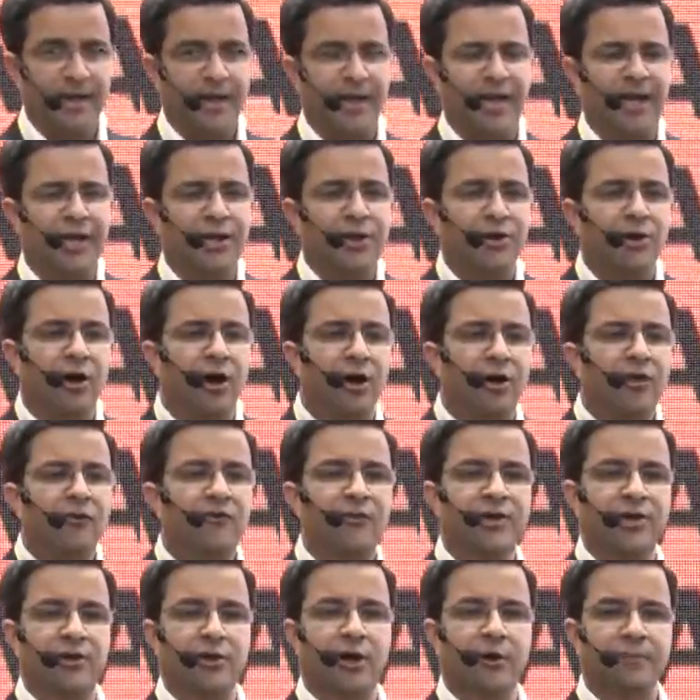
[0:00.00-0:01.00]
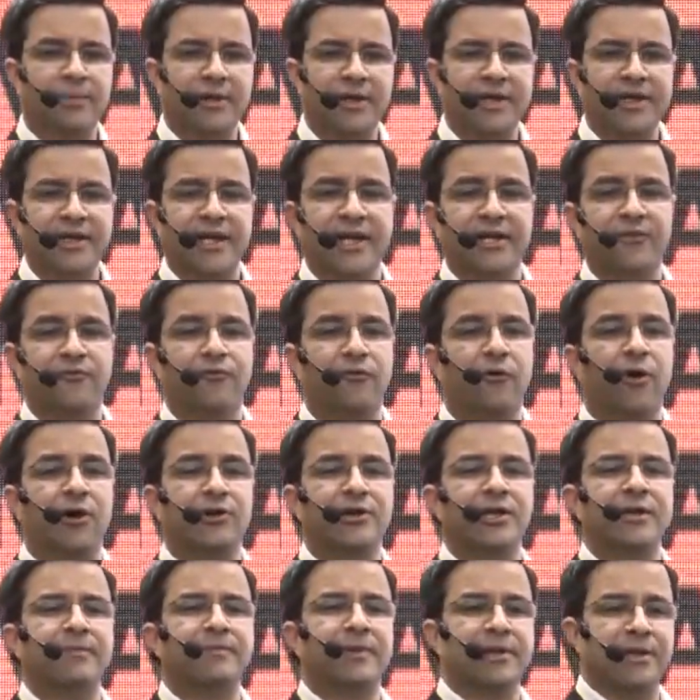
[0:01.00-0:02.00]
And now we are operating at
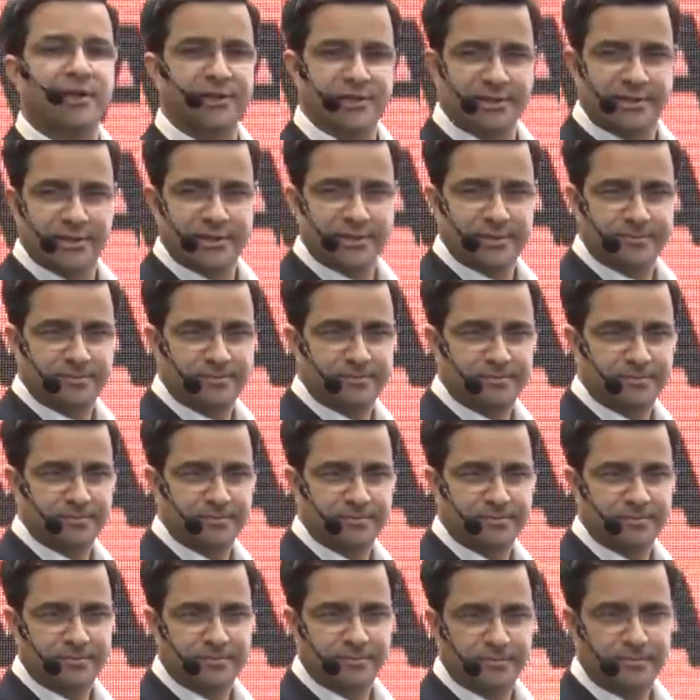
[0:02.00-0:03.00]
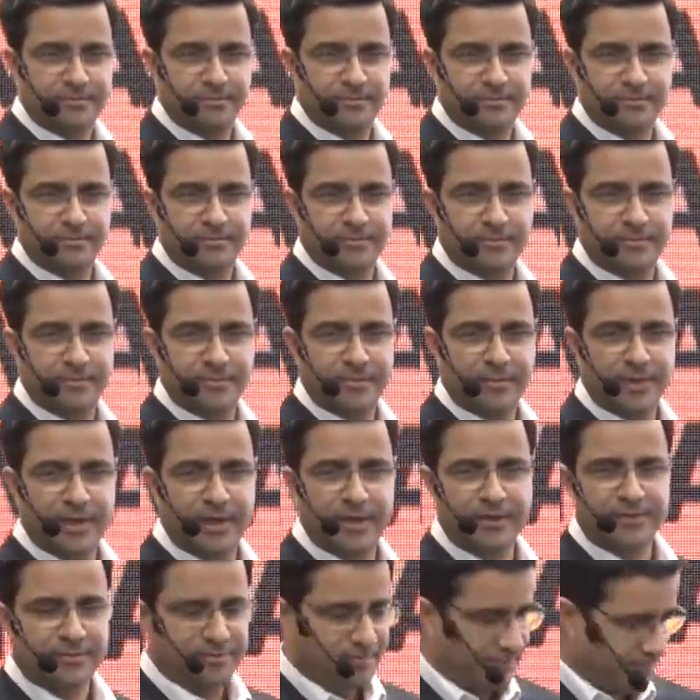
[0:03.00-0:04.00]
40 minutes,
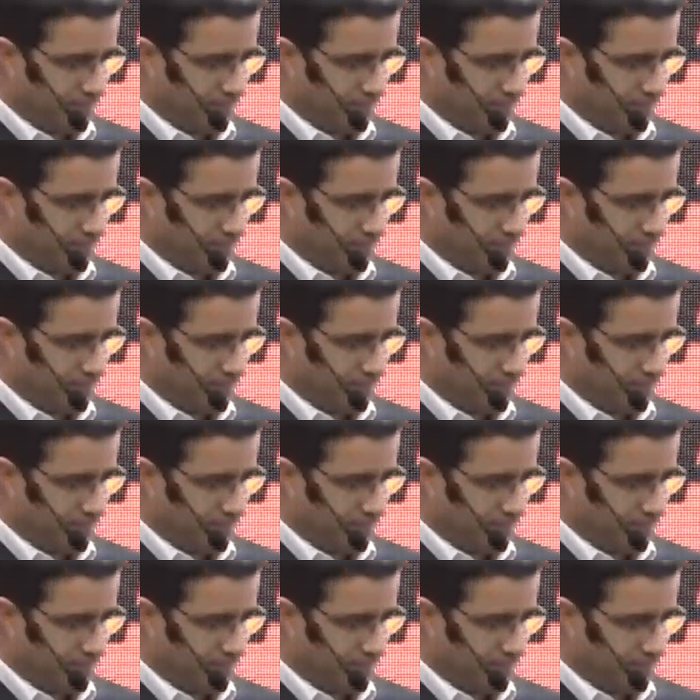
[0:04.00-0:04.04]
right?